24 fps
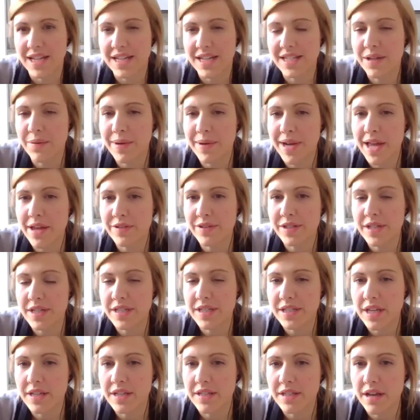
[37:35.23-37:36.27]
And someone else
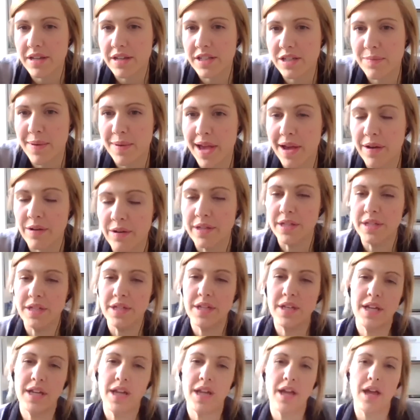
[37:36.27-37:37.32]
has asked about,
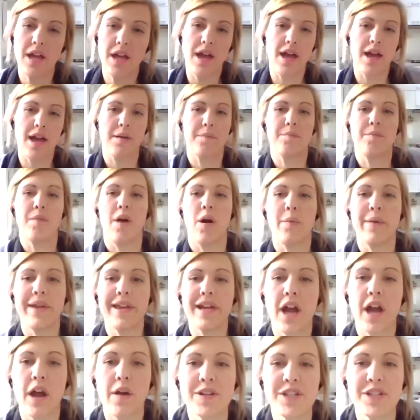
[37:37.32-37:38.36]
are we
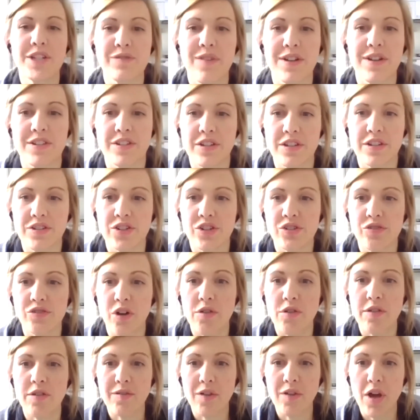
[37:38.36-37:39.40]
encouraging residents to
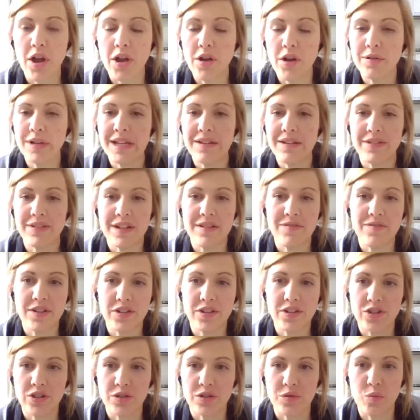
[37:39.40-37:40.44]
grow their own, even if
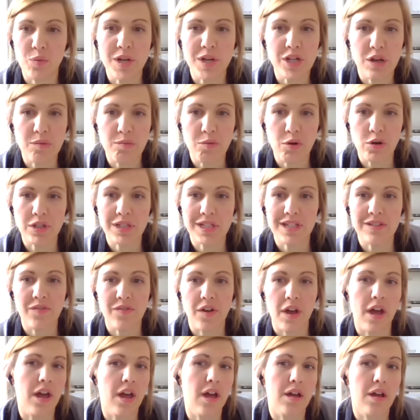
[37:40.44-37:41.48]
it's just window boxes
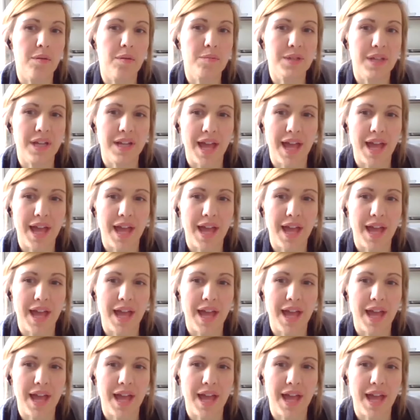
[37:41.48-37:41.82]
for herbs,